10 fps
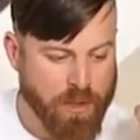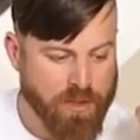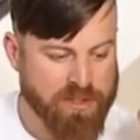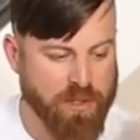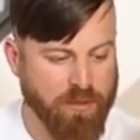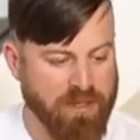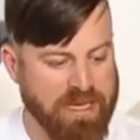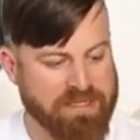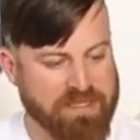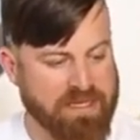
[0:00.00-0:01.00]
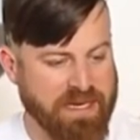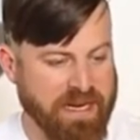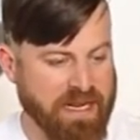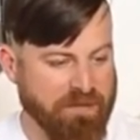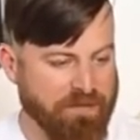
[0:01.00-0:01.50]
So let's see
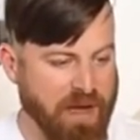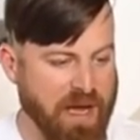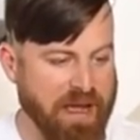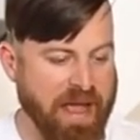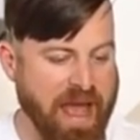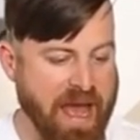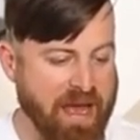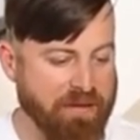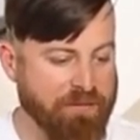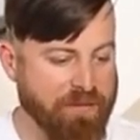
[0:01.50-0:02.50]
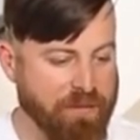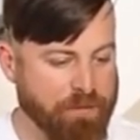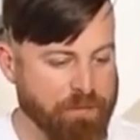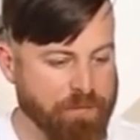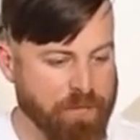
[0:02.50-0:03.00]
if I have
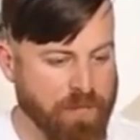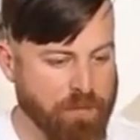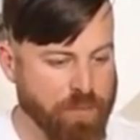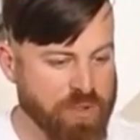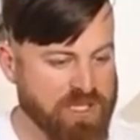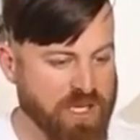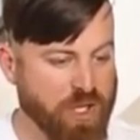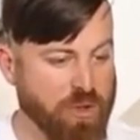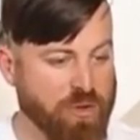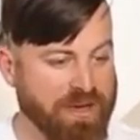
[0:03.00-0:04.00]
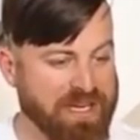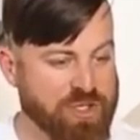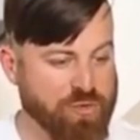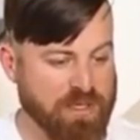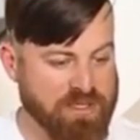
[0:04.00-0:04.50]
particular
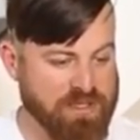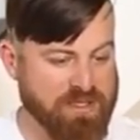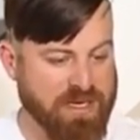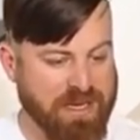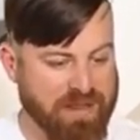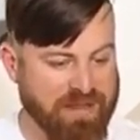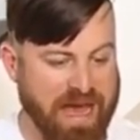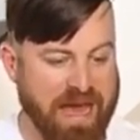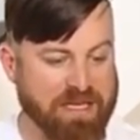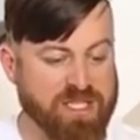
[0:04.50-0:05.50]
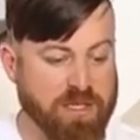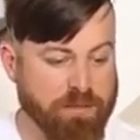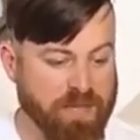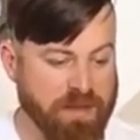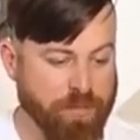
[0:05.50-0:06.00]
interests that
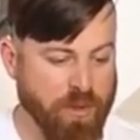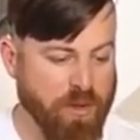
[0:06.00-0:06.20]
people